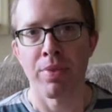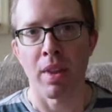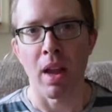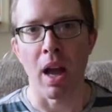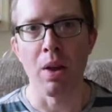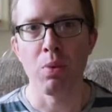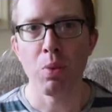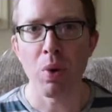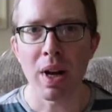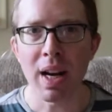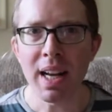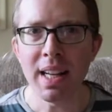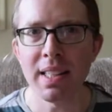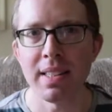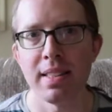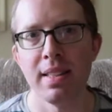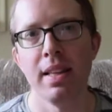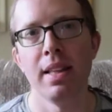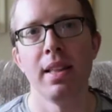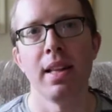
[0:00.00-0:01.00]
And what I
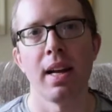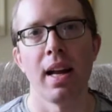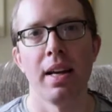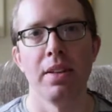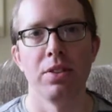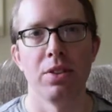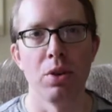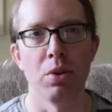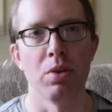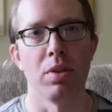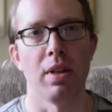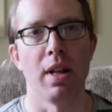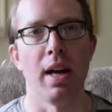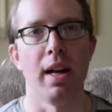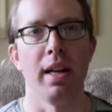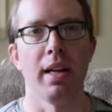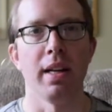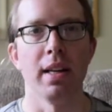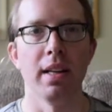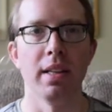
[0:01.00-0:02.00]
see that I don't
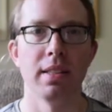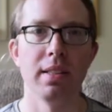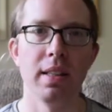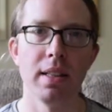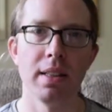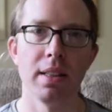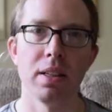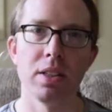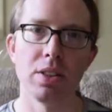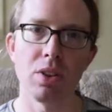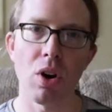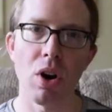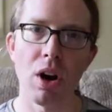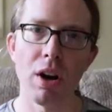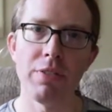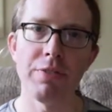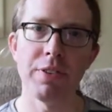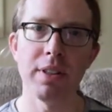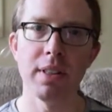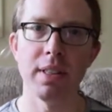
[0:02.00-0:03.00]
like is that there's
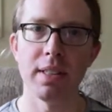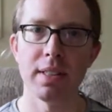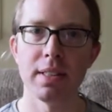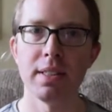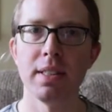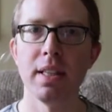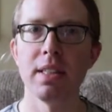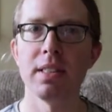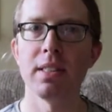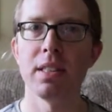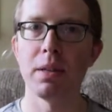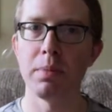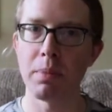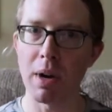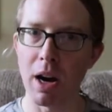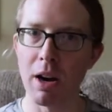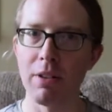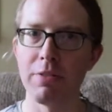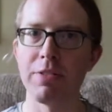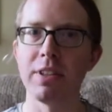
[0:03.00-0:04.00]
often this system
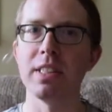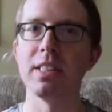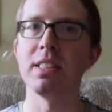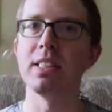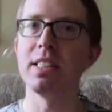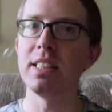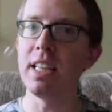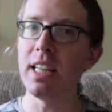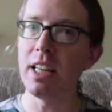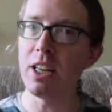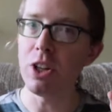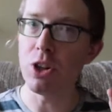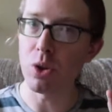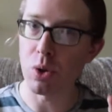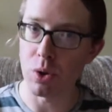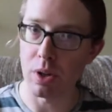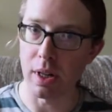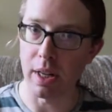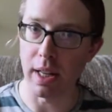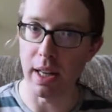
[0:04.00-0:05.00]
of
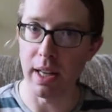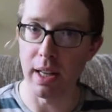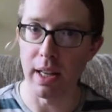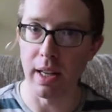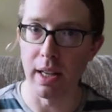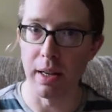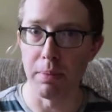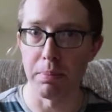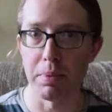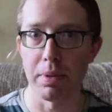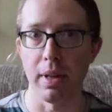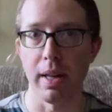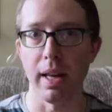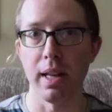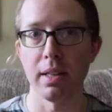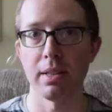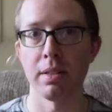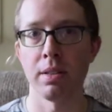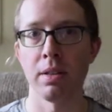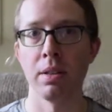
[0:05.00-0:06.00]
seniority in
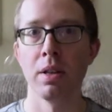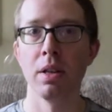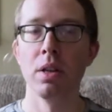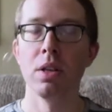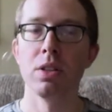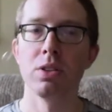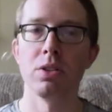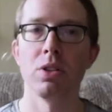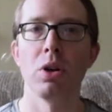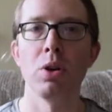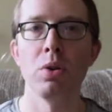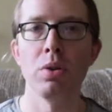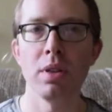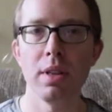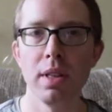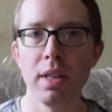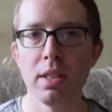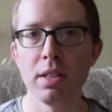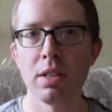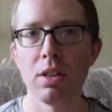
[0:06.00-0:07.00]
place. So
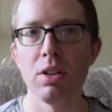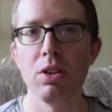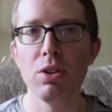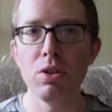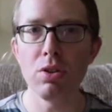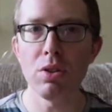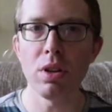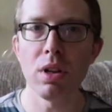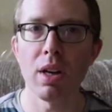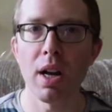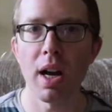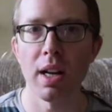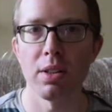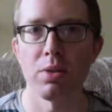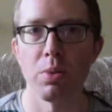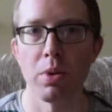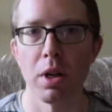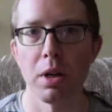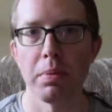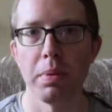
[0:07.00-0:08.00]
these unionized
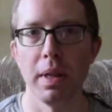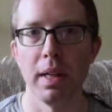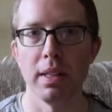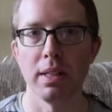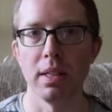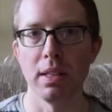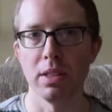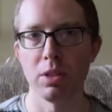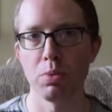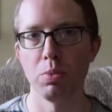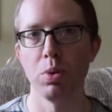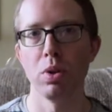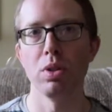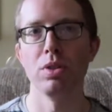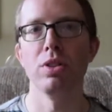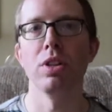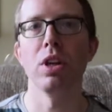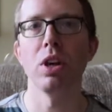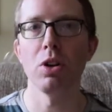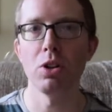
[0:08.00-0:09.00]
workplaces will
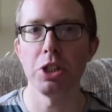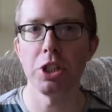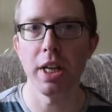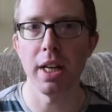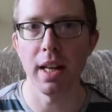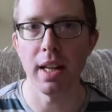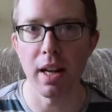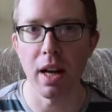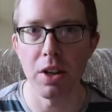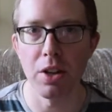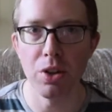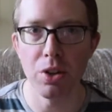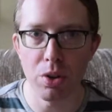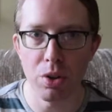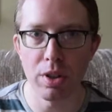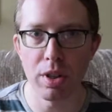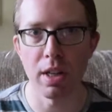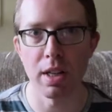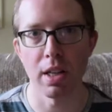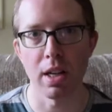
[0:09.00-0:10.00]
negotiate a
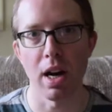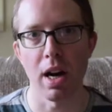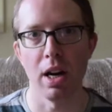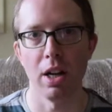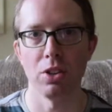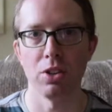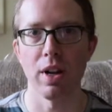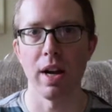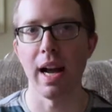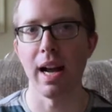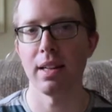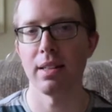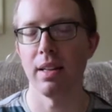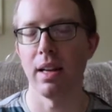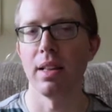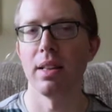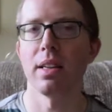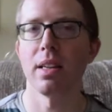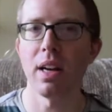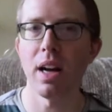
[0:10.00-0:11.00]
union contract,
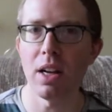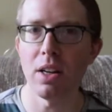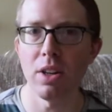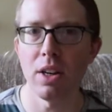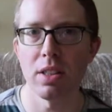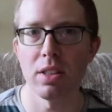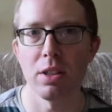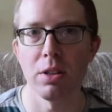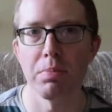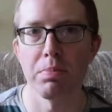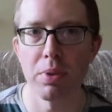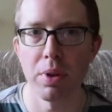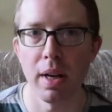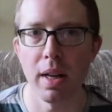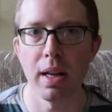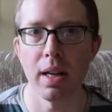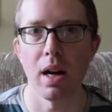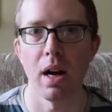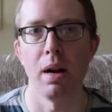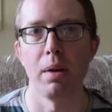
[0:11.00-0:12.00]
and the contracts are
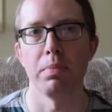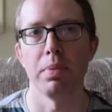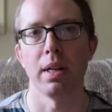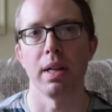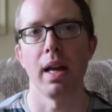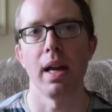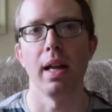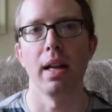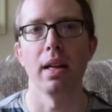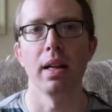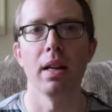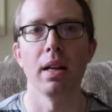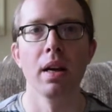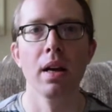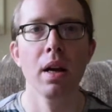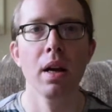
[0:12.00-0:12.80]
pretty complicated.